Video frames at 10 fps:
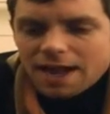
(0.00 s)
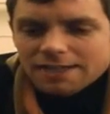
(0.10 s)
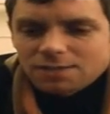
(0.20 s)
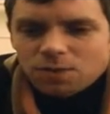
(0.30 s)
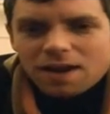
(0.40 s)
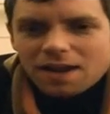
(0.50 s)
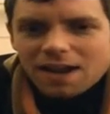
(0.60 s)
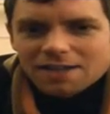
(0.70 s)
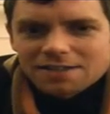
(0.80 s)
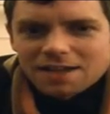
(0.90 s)
It's winning
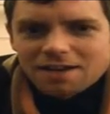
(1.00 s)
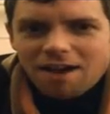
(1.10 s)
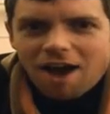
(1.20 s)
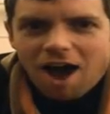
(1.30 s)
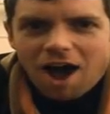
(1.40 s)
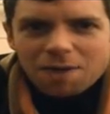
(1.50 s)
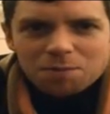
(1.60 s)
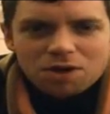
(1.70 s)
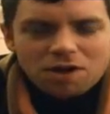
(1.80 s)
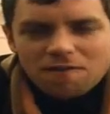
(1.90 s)
as in, I'm
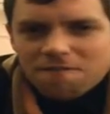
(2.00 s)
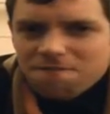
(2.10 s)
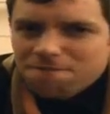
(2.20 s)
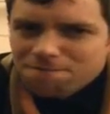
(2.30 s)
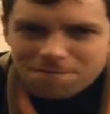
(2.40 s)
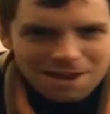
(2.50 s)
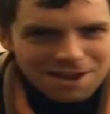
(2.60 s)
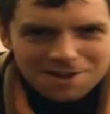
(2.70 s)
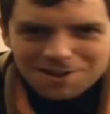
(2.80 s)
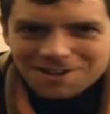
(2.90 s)
going to
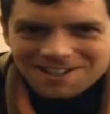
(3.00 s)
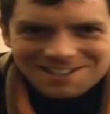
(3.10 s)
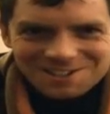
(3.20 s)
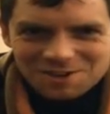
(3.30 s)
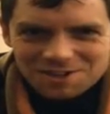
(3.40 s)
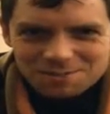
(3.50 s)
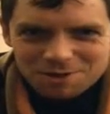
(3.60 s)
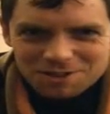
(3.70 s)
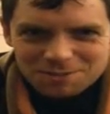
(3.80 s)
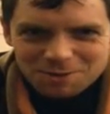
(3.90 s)
feel as good as
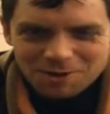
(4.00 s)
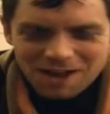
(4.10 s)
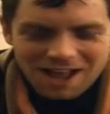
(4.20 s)
possible.